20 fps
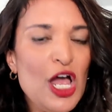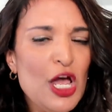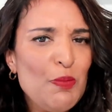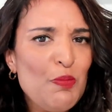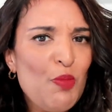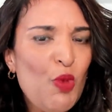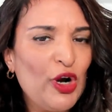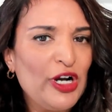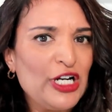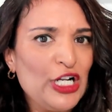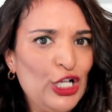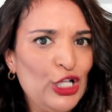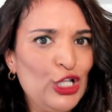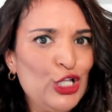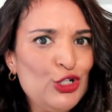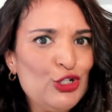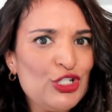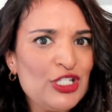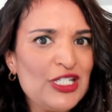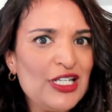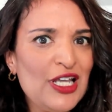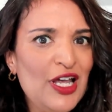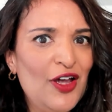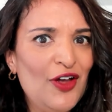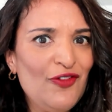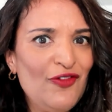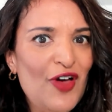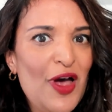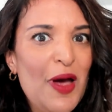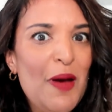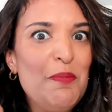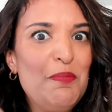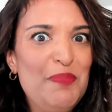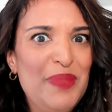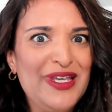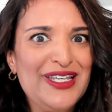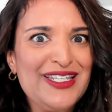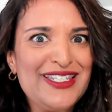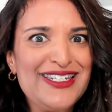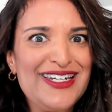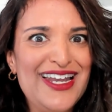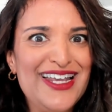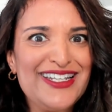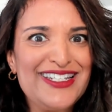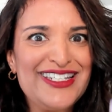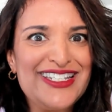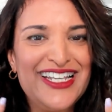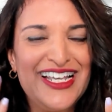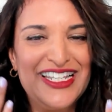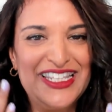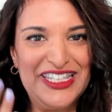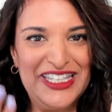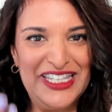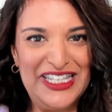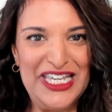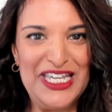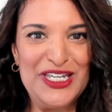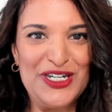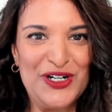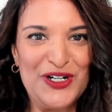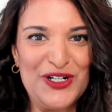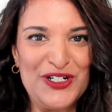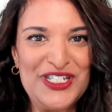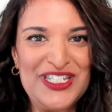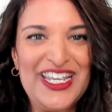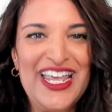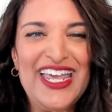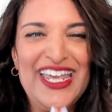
more inclusive business leaders